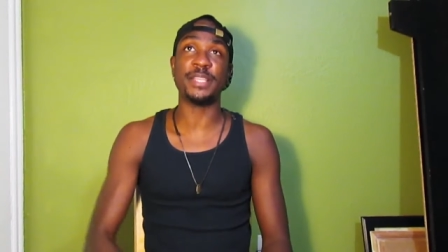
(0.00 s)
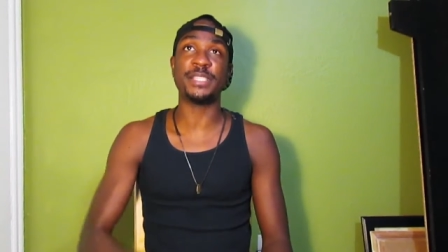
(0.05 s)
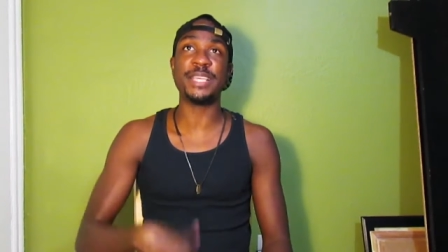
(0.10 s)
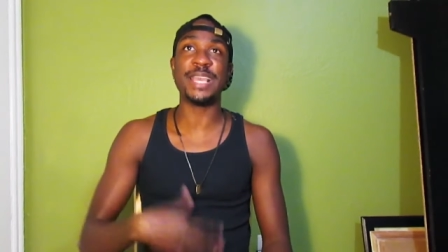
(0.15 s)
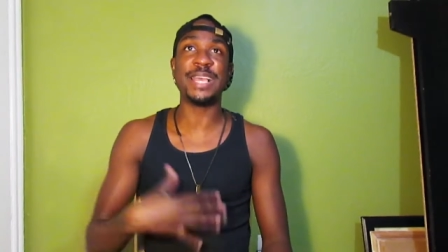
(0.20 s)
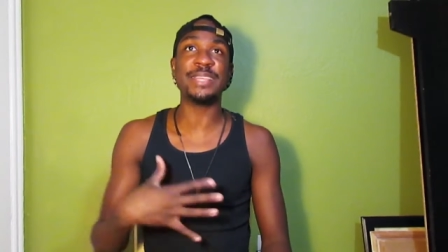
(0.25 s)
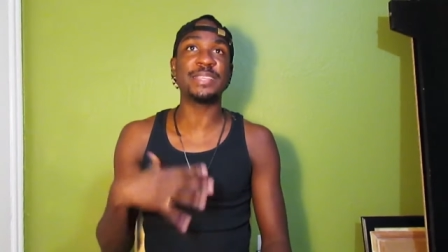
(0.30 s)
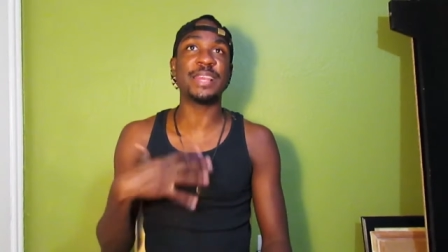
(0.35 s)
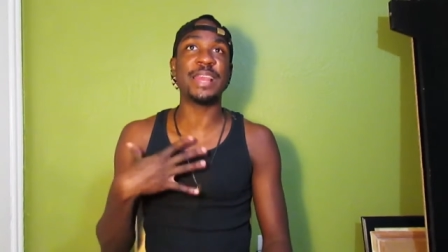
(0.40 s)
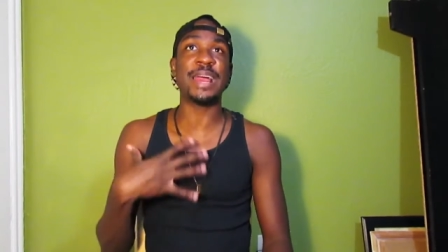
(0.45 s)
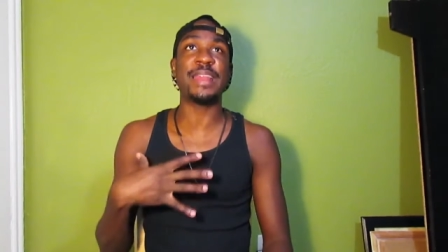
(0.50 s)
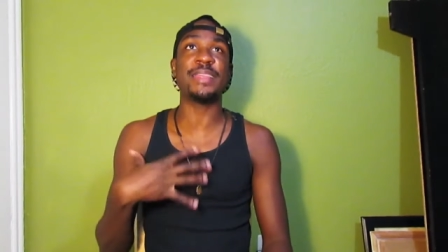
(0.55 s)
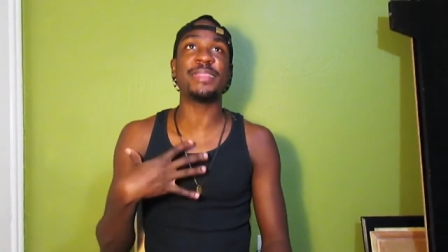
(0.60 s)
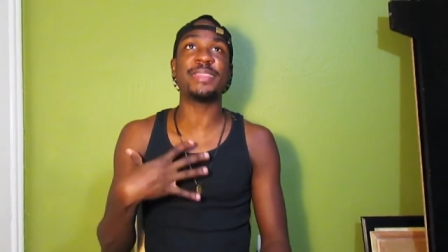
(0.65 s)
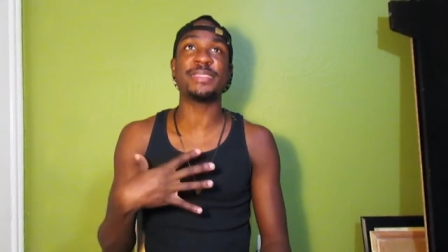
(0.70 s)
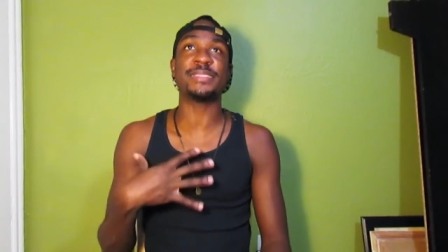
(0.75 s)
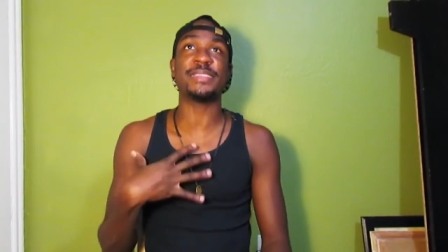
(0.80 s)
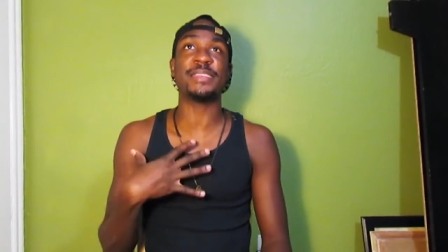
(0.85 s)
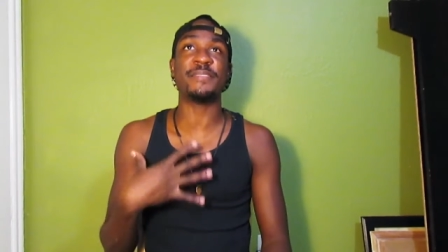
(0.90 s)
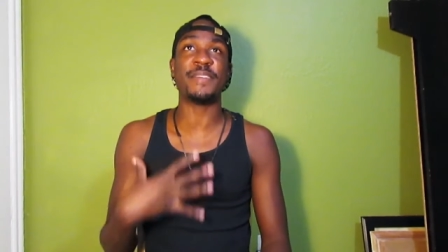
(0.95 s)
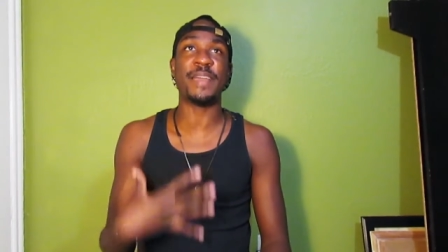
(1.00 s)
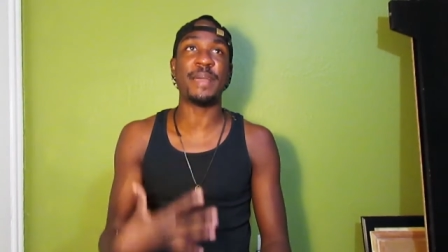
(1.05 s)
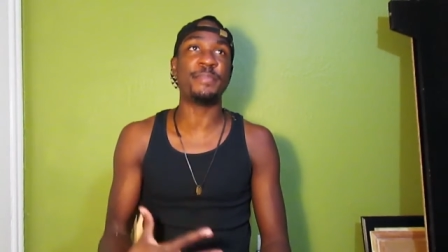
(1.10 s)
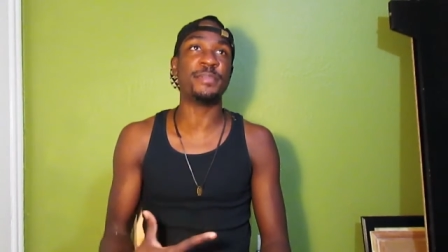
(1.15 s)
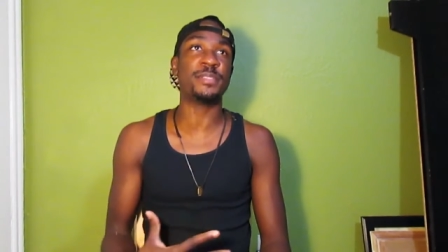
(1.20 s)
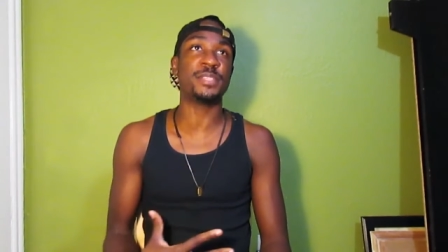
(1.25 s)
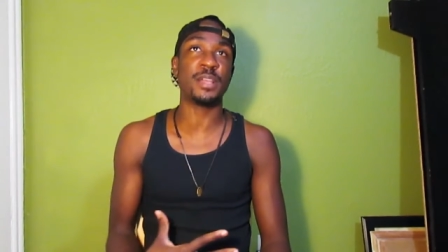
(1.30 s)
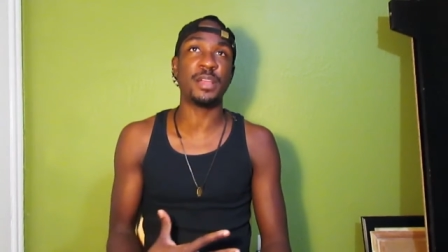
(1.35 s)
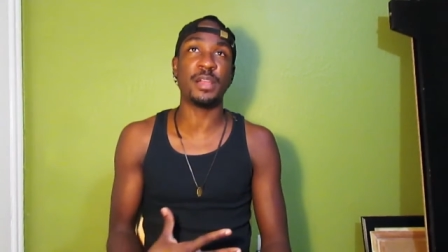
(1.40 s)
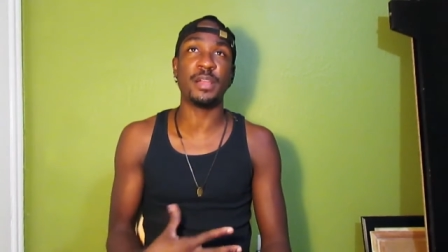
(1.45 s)
And she has a lot of things that have
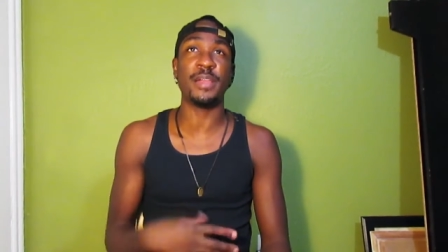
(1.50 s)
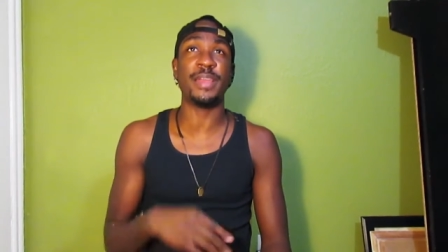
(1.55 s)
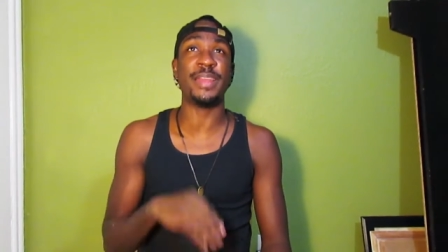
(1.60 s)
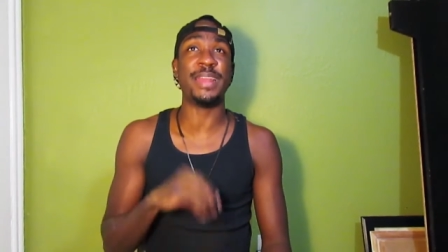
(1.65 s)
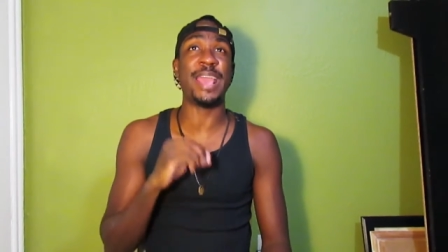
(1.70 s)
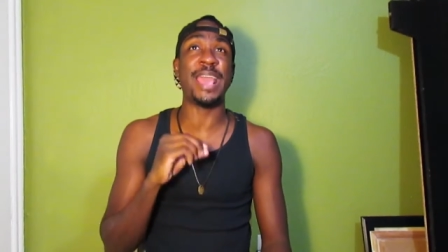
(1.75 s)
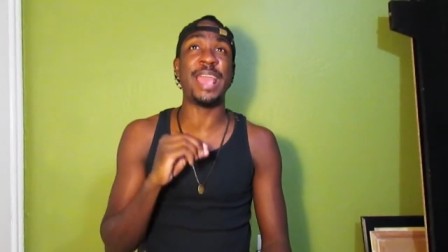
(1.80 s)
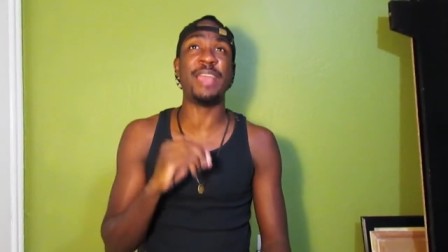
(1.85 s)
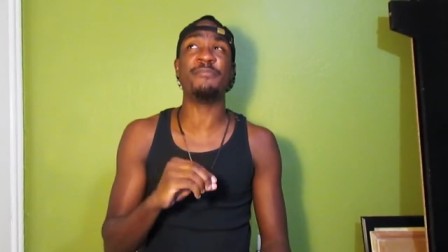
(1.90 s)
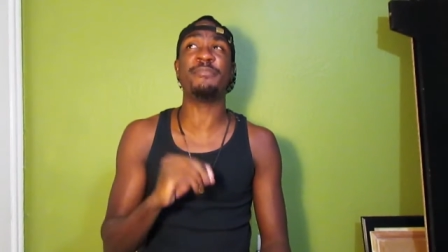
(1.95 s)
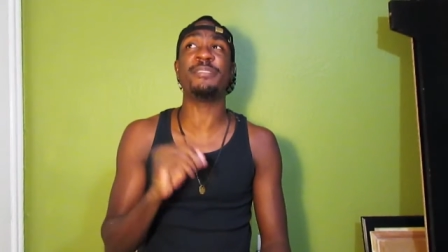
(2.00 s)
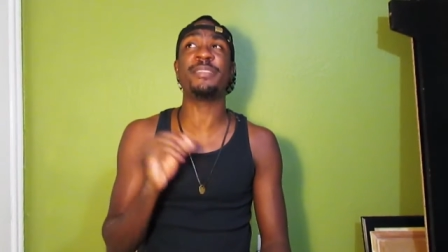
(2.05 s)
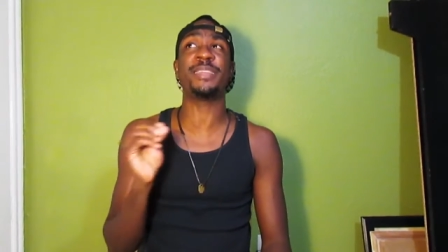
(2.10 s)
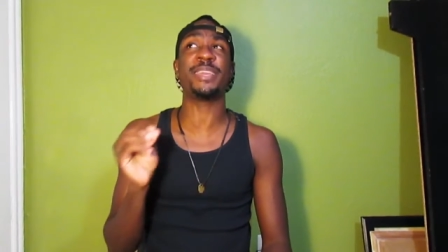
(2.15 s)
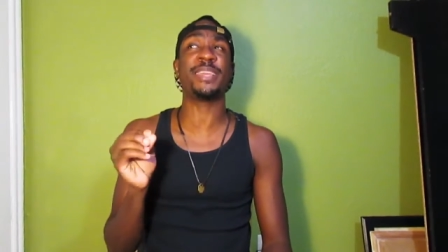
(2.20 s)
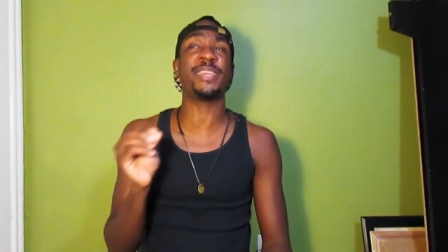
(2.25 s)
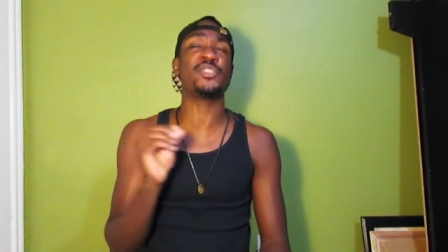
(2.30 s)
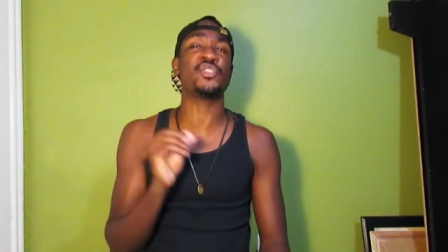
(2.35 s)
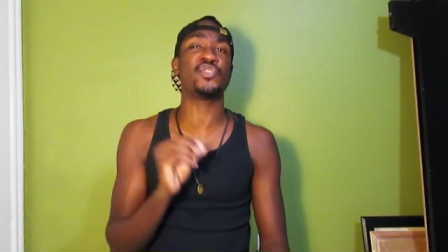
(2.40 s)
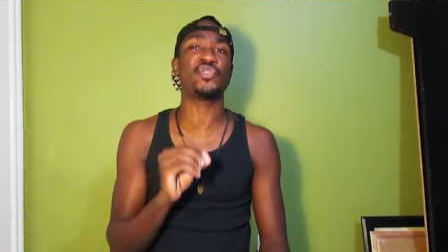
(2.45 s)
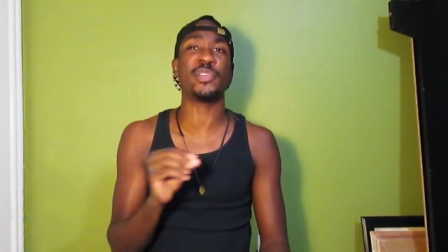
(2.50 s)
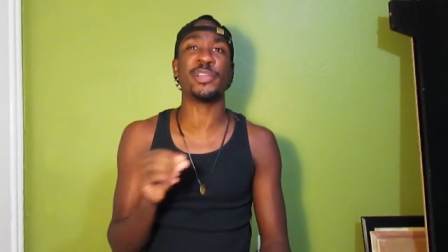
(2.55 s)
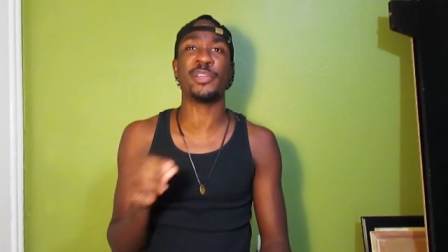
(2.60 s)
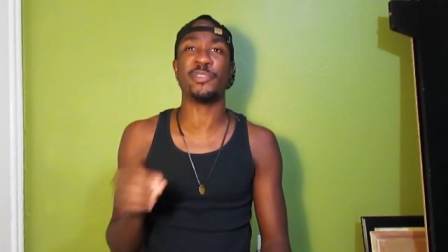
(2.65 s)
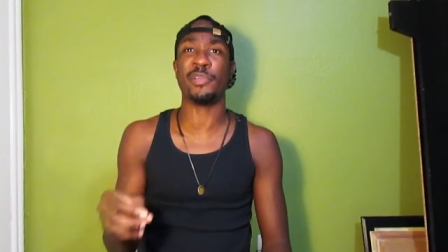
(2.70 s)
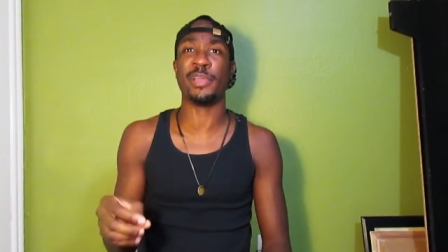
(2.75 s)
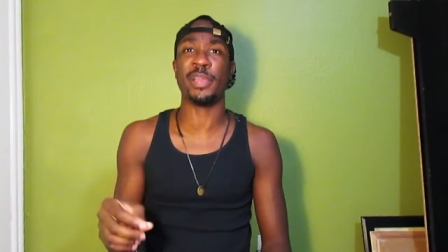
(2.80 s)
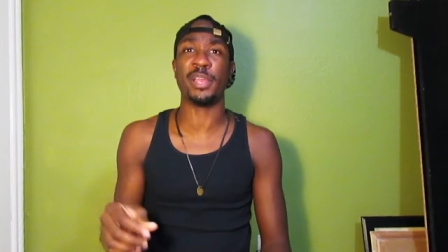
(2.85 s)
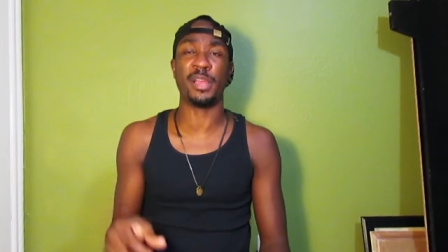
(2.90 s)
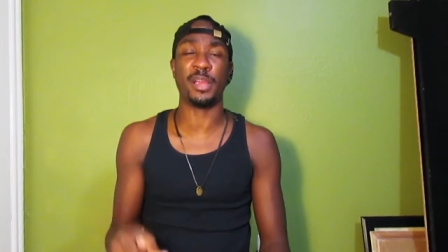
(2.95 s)
happened to her, and everything is
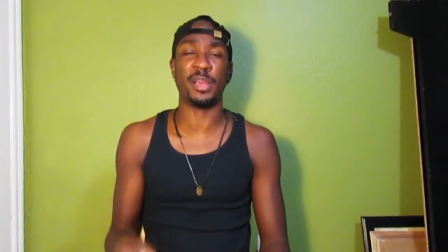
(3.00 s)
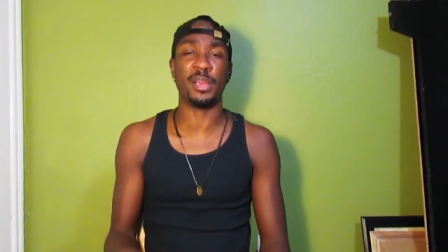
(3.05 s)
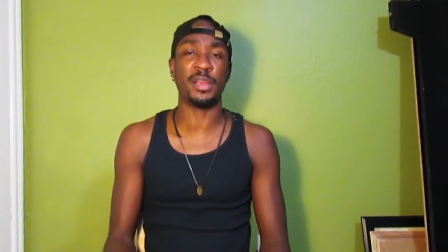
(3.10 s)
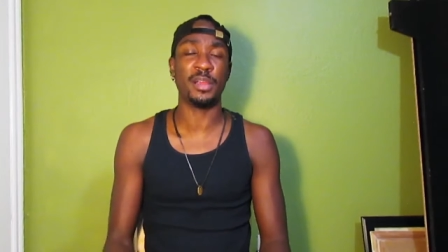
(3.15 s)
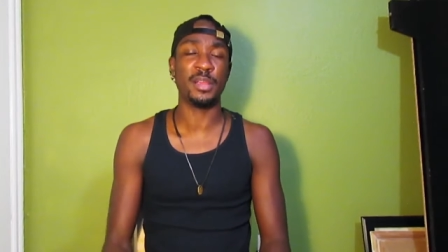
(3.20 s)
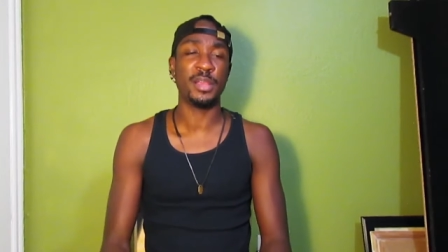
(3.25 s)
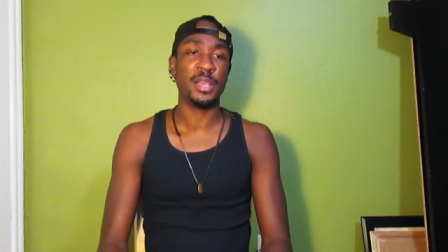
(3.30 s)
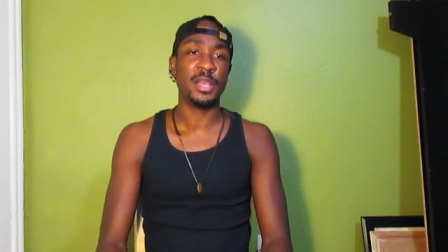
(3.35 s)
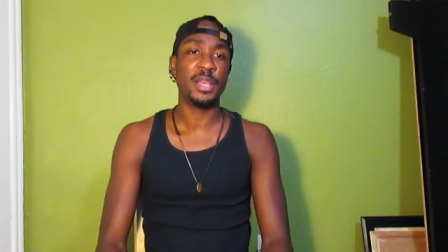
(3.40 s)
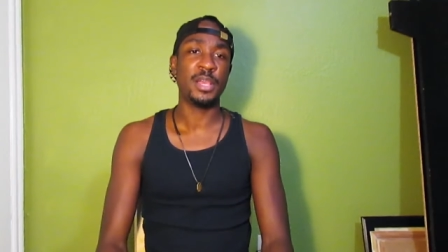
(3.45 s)
triggering her.